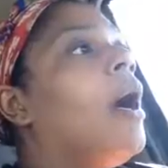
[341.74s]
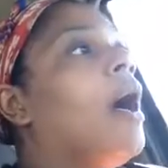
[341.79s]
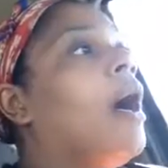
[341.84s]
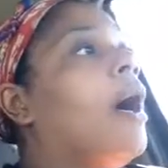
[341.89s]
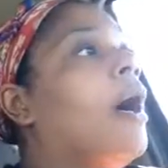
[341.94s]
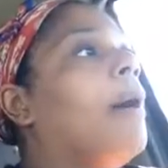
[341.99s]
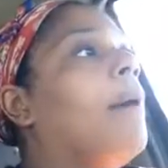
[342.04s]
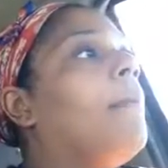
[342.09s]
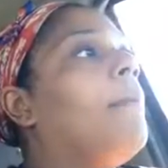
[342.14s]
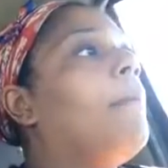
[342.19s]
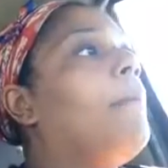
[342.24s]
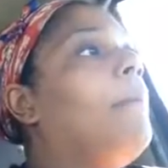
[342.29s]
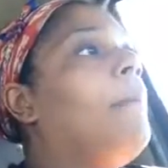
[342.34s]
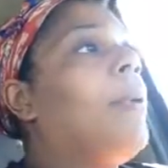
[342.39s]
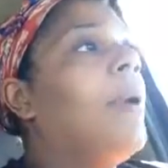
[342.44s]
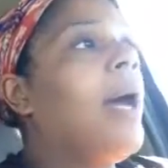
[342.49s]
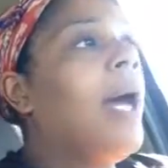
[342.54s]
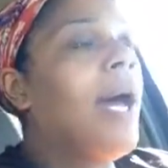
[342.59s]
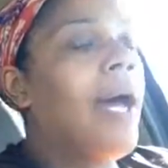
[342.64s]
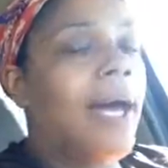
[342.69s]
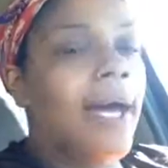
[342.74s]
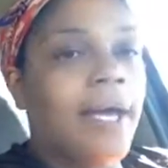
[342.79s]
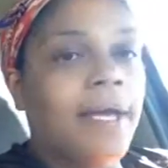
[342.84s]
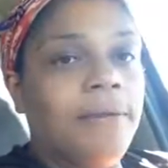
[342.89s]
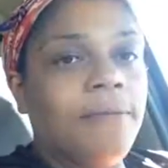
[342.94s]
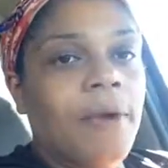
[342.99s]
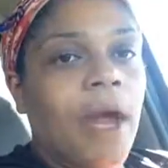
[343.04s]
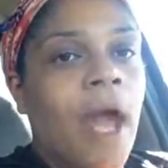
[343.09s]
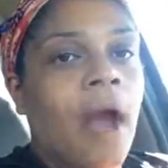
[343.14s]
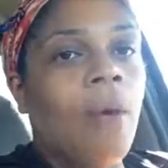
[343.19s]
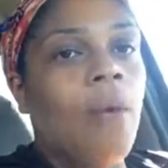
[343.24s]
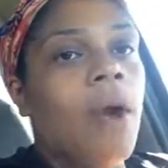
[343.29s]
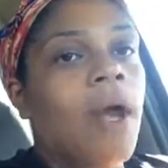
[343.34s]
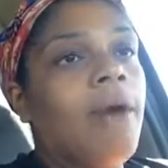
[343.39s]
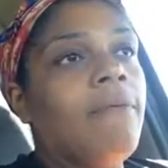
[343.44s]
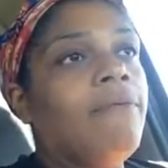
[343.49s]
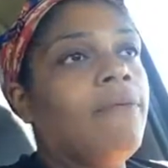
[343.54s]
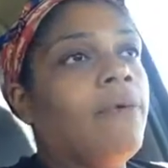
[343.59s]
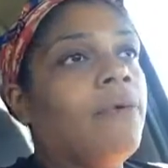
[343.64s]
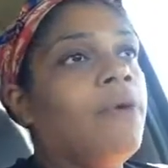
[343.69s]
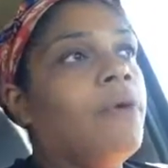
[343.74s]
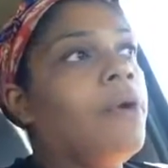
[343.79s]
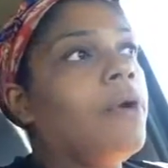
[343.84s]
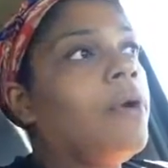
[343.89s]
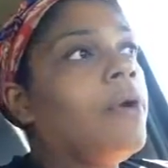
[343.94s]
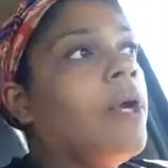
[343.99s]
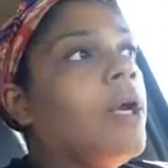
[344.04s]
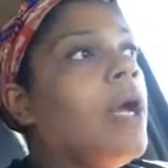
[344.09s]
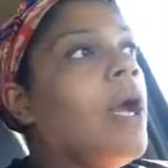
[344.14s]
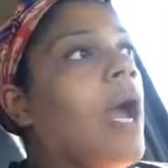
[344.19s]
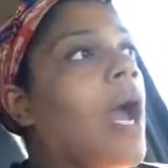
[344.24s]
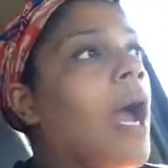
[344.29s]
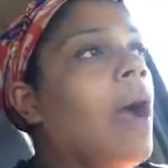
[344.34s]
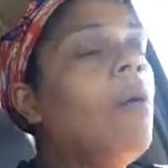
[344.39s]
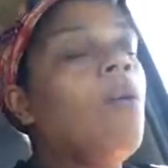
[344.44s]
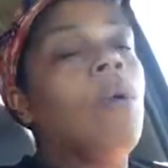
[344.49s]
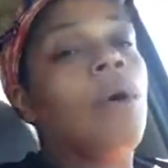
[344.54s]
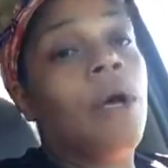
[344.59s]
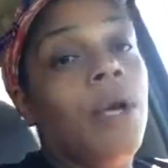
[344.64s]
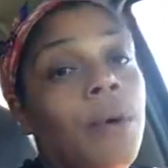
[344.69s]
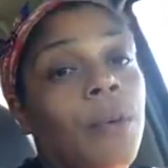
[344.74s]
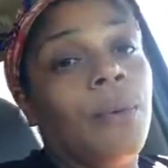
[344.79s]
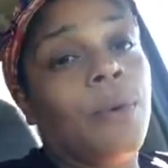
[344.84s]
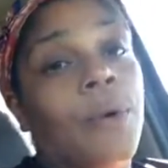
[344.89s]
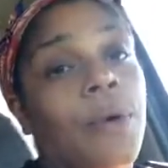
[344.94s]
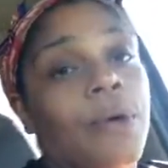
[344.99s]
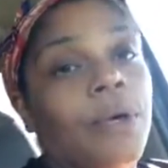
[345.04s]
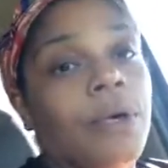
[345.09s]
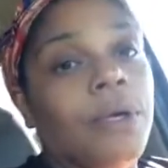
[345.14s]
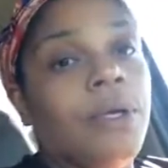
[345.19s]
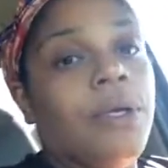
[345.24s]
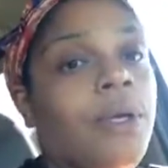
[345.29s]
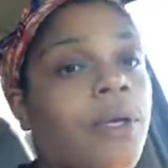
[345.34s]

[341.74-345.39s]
But however, I want to work.